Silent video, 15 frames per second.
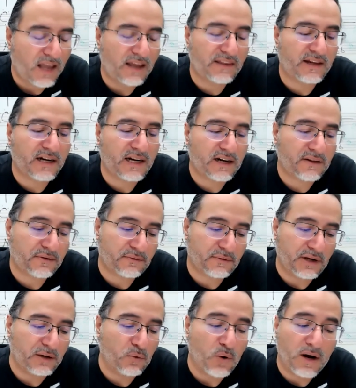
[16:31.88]
and I got a
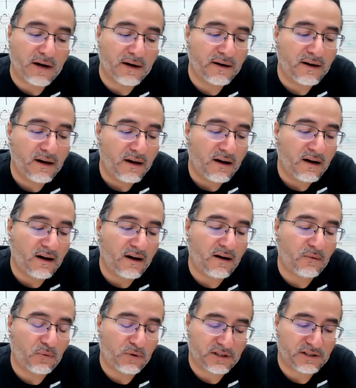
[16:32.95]
3-to-1,
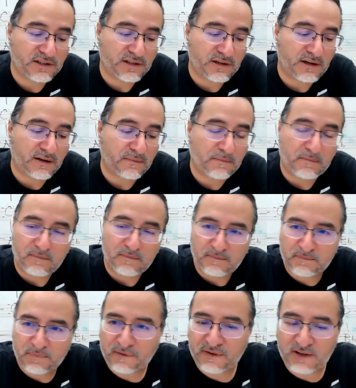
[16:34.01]
which is a
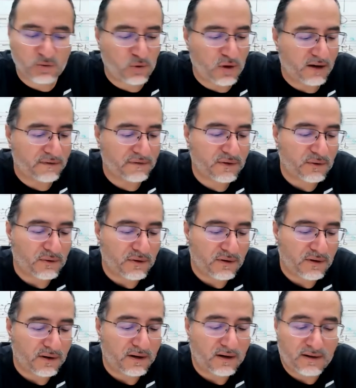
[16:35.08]
perfect 12th,
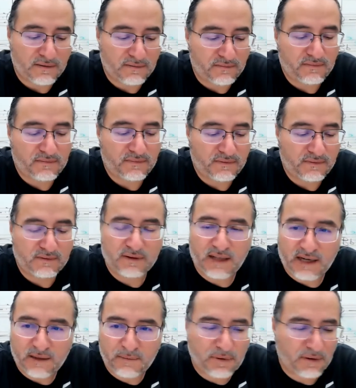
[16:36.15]
or
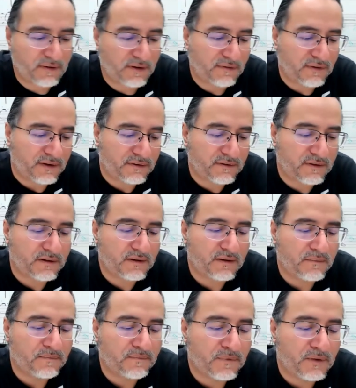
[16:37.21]
like a perfect fifth.
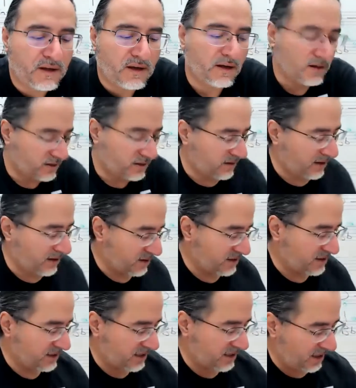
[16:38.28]
So I go to
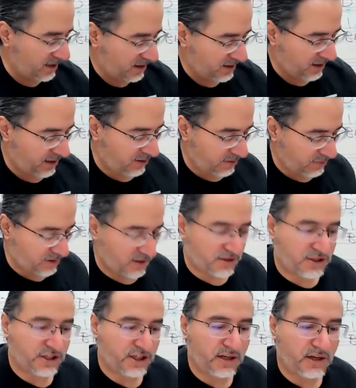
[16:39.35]
C, then I go up to the
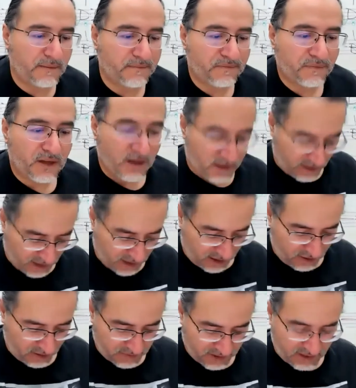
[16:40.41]
G, then I
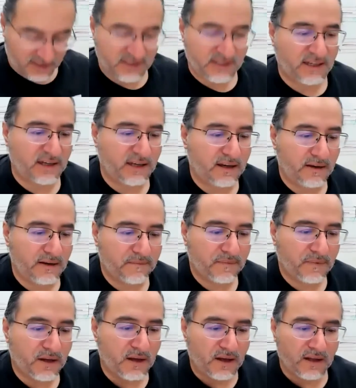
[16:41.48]
go up to the D,
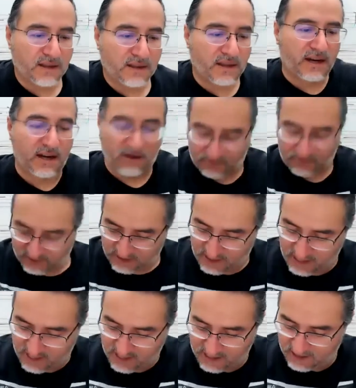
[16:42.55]
then I go up to the
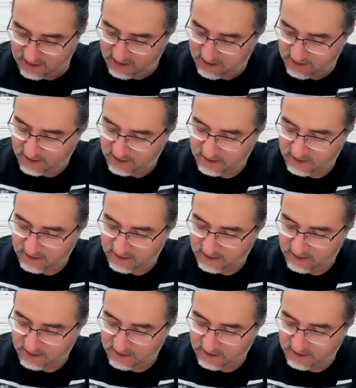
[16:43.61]
A.